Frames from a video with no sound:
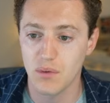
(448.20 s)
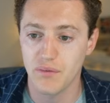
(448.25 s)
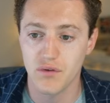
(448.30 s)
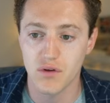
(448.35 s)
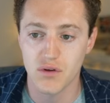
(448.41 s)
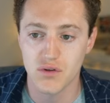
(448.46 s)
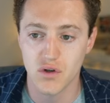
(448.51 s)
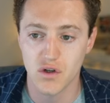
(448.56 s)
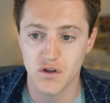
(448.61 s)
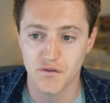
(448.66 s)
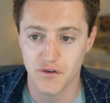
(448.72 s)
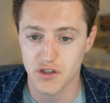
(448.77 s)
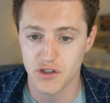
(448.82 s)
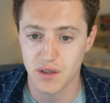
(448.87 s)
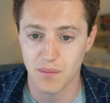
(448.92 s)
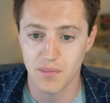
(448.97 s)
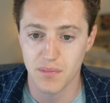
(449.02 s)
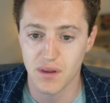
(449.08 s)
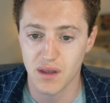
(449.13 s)
If you search for
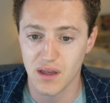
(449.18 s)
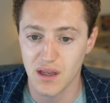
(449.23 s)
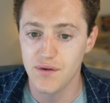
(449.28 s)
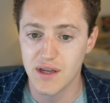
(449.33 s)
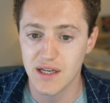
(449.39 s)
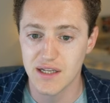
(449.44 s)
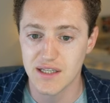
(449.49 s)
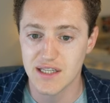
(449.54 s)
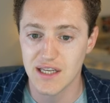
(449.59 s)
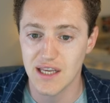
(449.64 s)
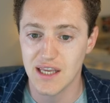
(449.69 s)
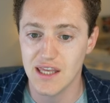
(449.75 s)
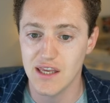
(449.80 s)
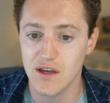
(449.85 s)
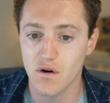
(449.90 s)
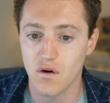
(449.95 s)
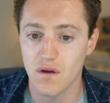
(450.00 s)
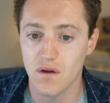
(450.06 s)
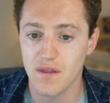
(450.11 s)
something, you can see
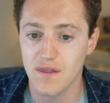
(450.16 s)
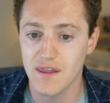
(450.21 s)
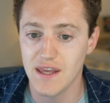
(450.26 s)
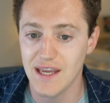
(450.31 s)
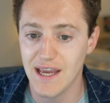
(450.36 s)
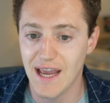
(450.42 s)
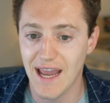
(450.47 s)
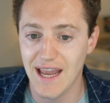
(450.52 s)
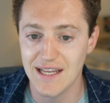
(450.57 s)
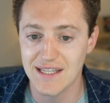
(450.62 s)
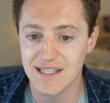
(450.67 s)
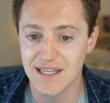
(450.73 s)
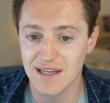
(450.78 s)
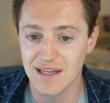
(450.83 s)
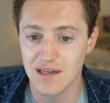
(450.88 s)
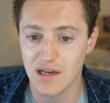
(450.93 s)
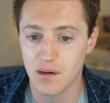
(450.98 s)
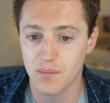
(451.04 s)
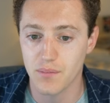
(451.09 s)
here the
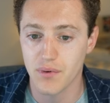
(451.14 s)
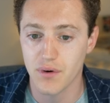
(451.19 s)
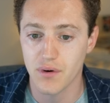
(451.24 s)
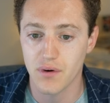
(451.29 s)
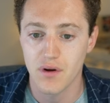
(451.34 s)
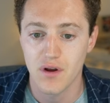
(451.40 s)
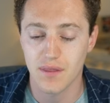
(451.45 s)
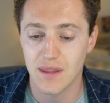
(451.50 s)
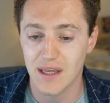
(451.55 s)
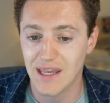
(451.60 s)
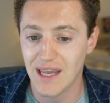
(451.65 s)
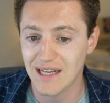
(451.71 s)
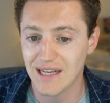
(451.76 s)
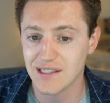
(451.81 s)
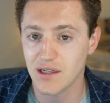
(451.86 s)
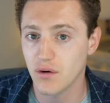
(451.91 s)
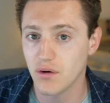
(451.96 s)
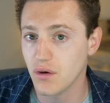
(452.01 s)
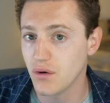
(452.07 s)
ASIN number, the
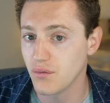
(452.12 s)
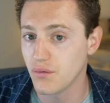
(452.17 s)
category